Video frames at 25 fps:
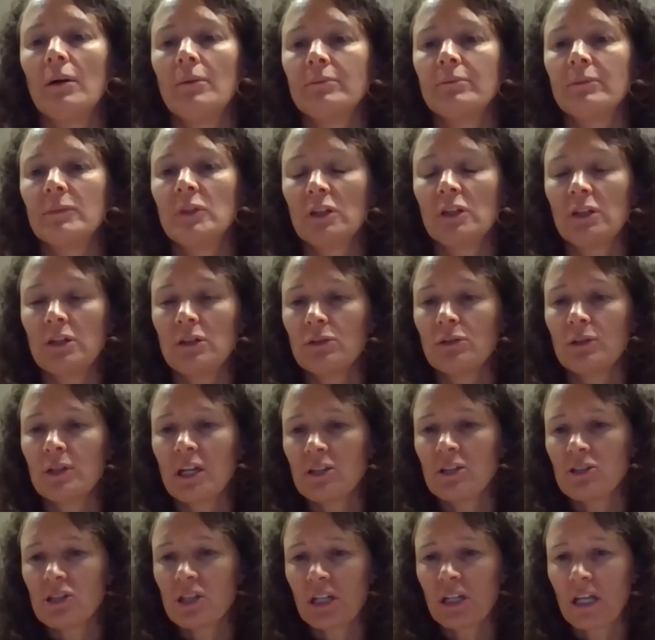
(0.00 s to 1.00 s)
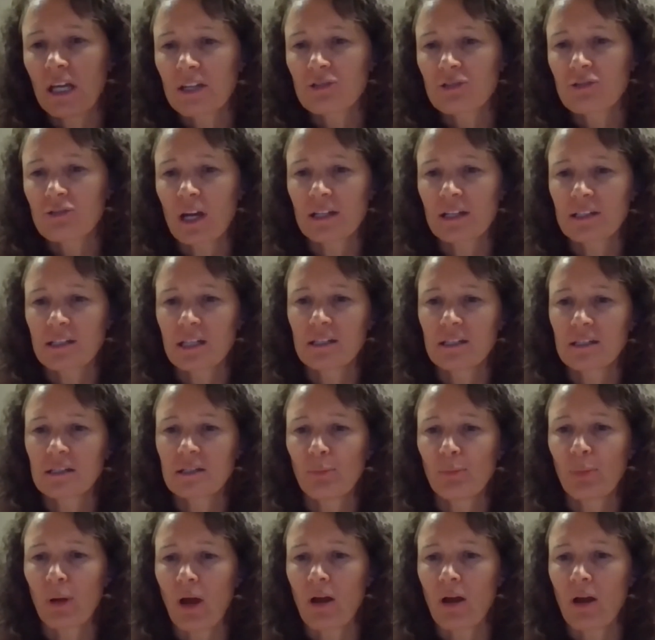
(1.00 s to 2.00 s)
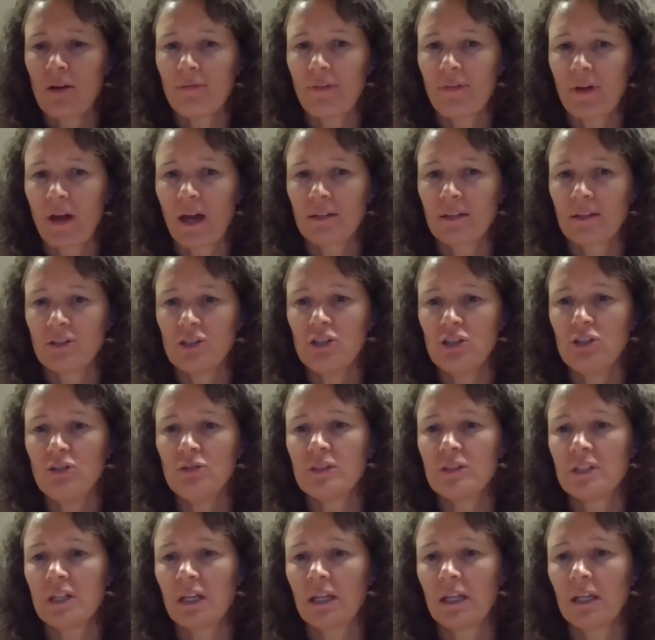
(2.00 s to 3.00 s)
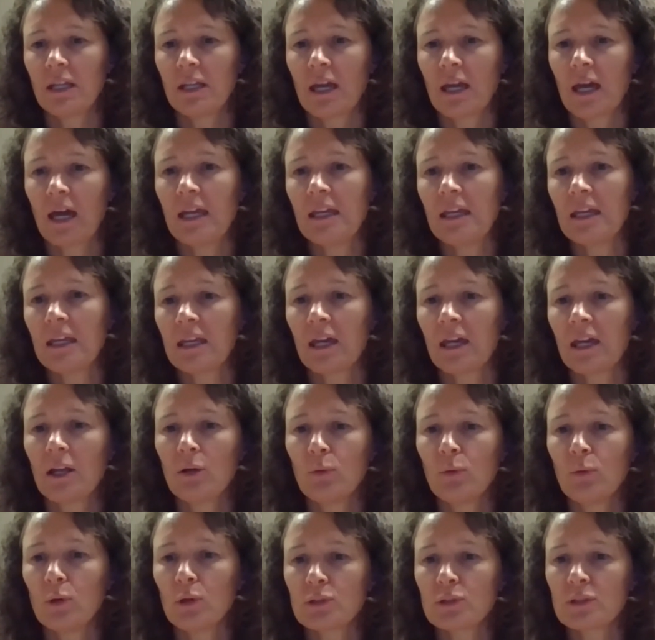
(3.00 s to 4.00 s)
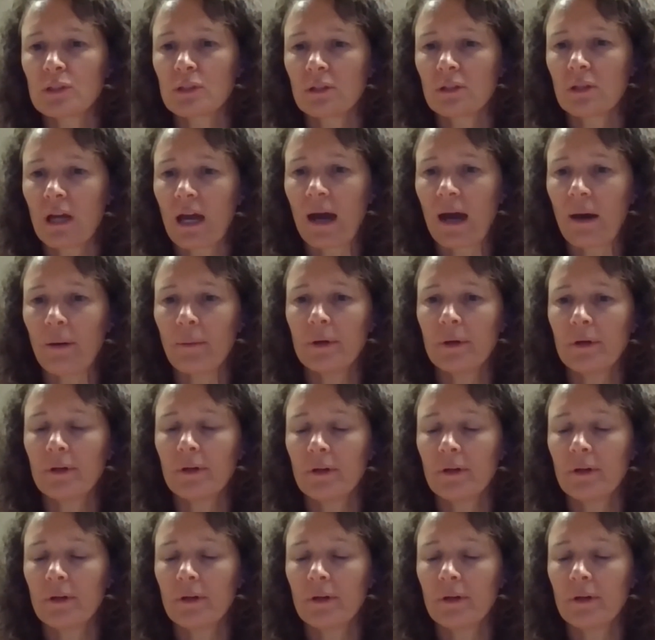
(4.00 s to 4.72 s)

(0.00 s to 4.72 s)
your kitchen extract and supply fans using 8 kilowatts per